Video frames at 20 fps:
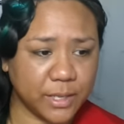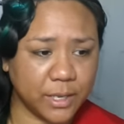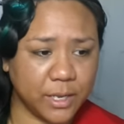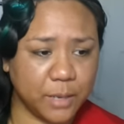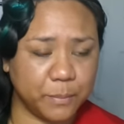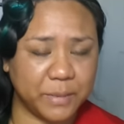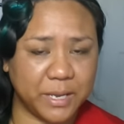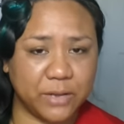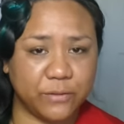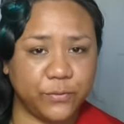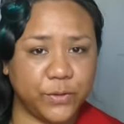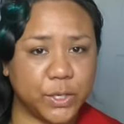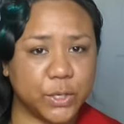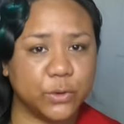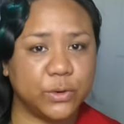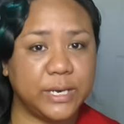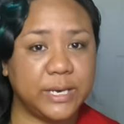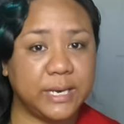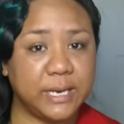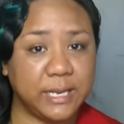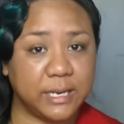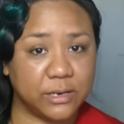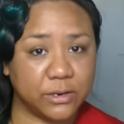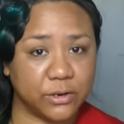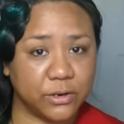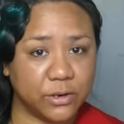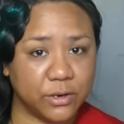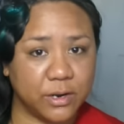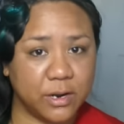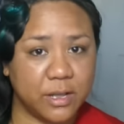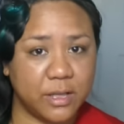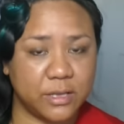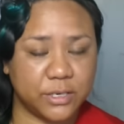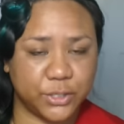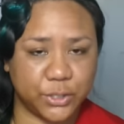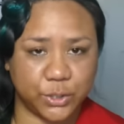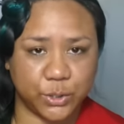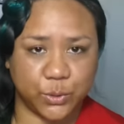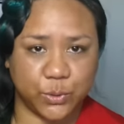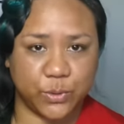If you're near
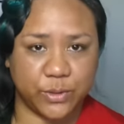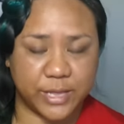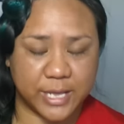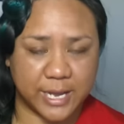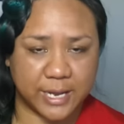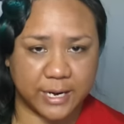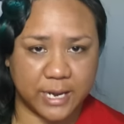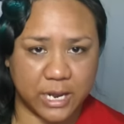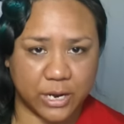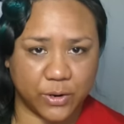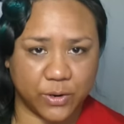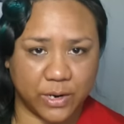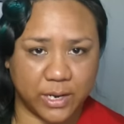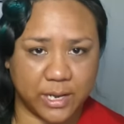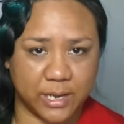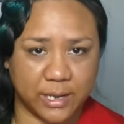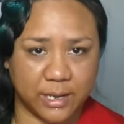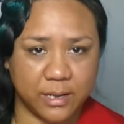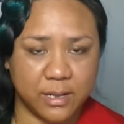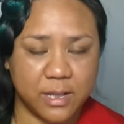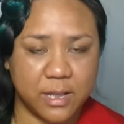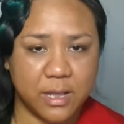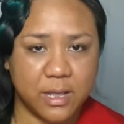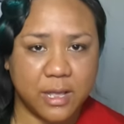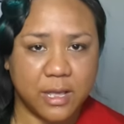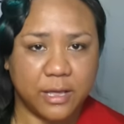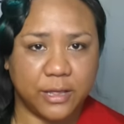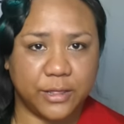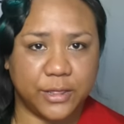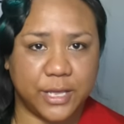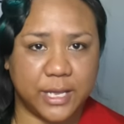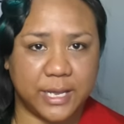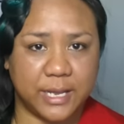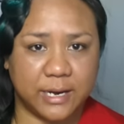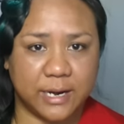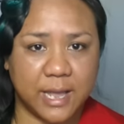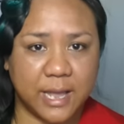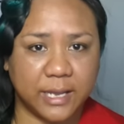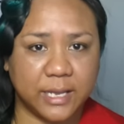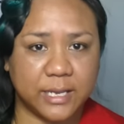to that area,
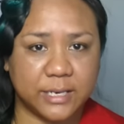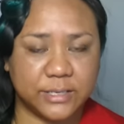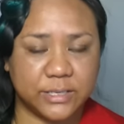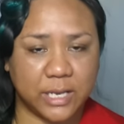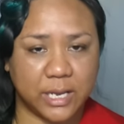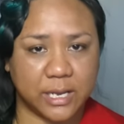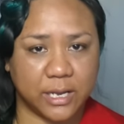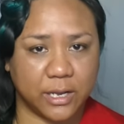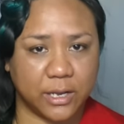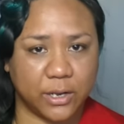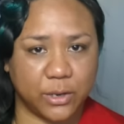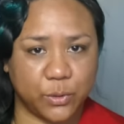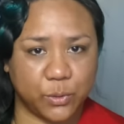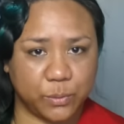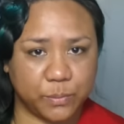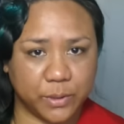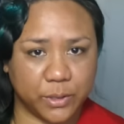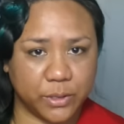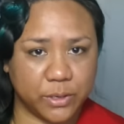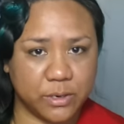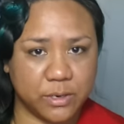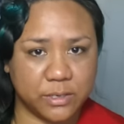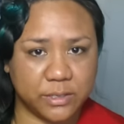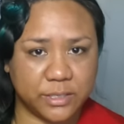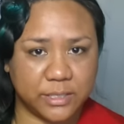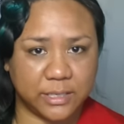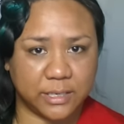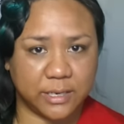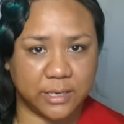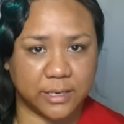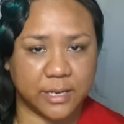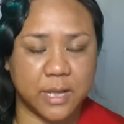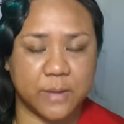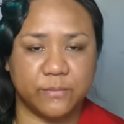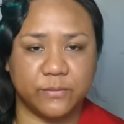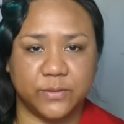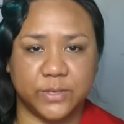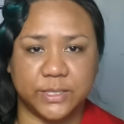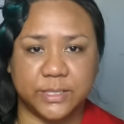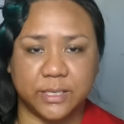then I can take a Uber to
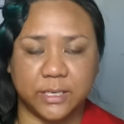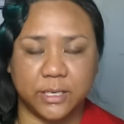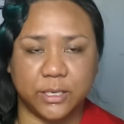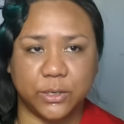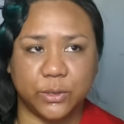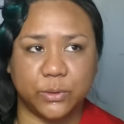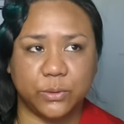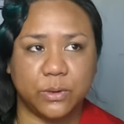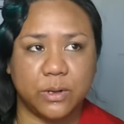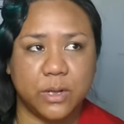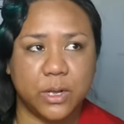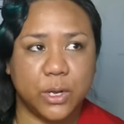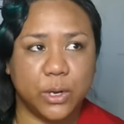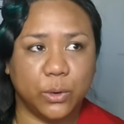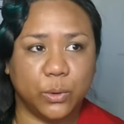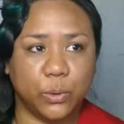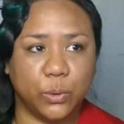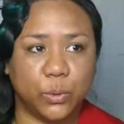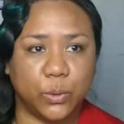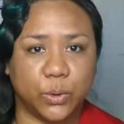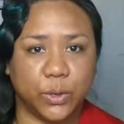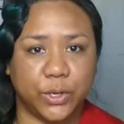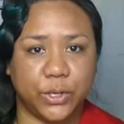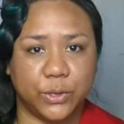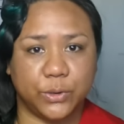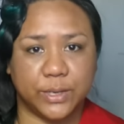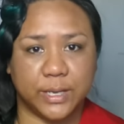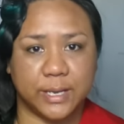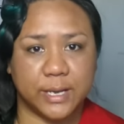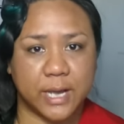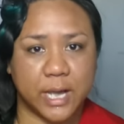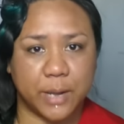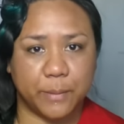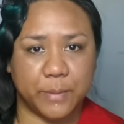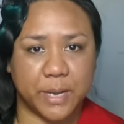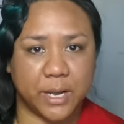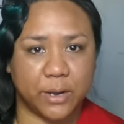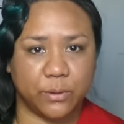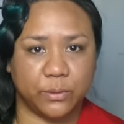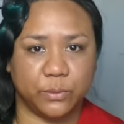come visit you, or you can
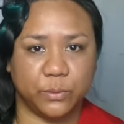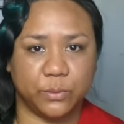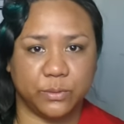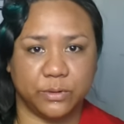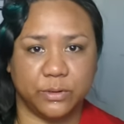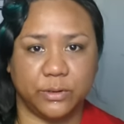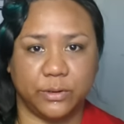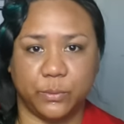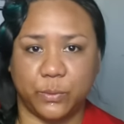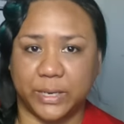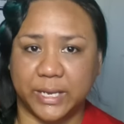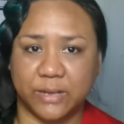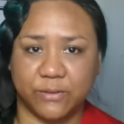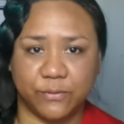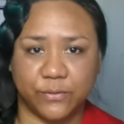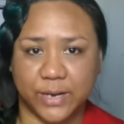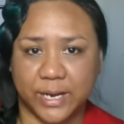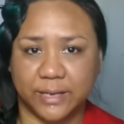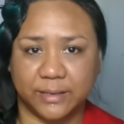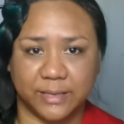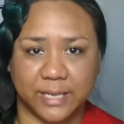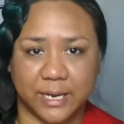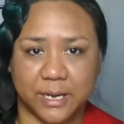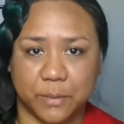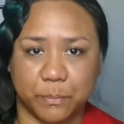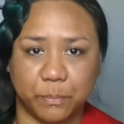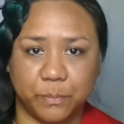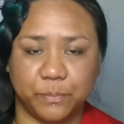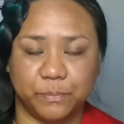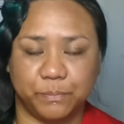come out and we can find like a